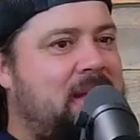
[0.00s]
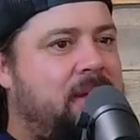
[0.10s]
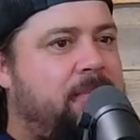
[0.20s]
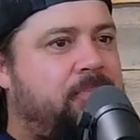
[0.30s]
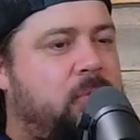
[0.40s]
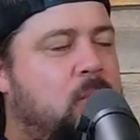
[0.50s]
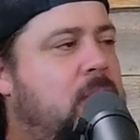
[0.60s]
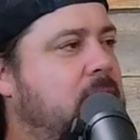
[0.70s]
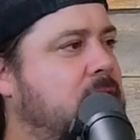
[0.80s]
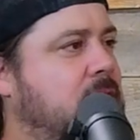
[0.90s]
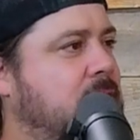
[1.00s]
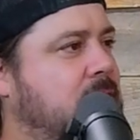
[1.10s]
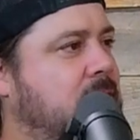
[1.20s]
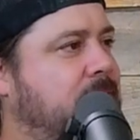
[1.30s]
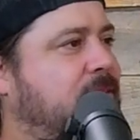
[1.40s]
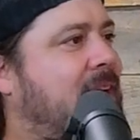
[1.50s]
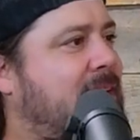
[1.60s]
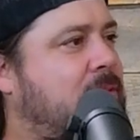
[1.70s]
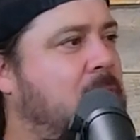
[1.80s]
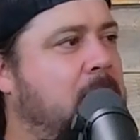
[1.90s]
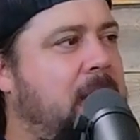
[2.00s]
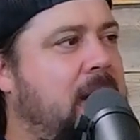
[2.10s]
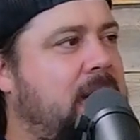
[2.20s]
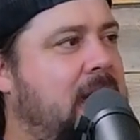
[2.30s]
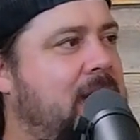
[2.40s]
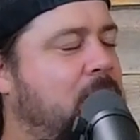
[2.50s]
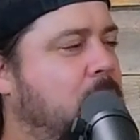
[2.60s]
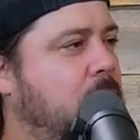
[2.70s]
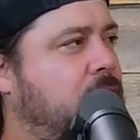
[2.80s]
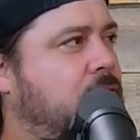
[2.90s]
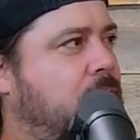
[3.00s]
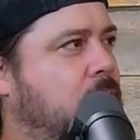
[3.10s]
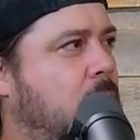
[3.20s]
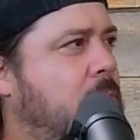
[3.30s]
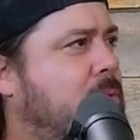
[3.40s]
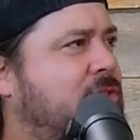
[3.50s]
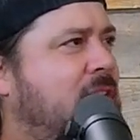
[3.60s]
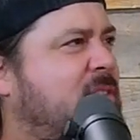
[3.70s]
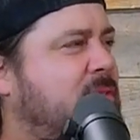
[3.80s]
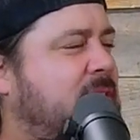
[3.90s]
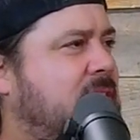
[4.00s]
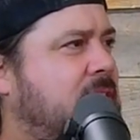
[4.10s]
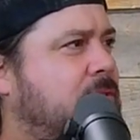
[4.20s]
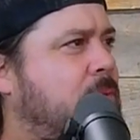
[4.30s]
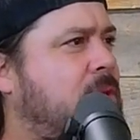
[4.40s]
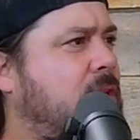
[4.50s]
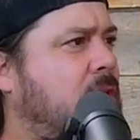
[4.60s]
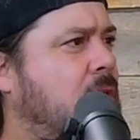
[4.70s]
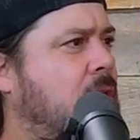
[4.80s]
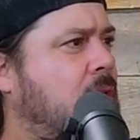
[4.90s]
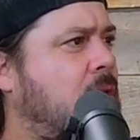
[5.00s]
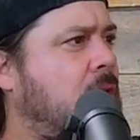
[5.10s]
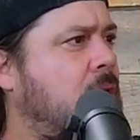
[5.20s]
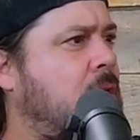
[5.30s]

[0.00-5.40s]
the we were listening to Fly on the Wall podcast when we were where were we traveling with the kids? We we're in the car.